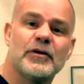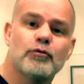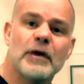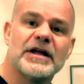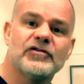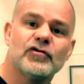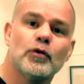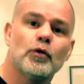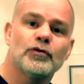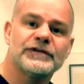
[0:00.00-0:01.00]
a great
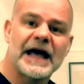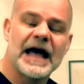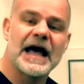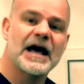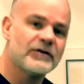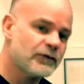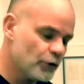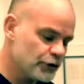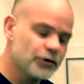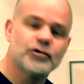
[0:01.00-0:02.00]
tool to have
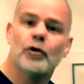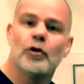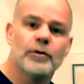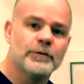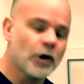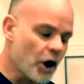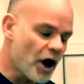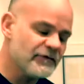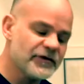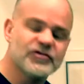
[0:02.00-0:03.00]
for your dorm, your
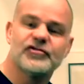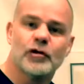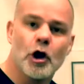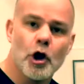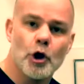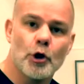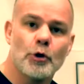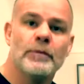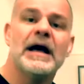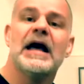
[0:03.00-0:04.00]
office, your
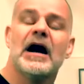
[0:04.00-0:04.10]
home,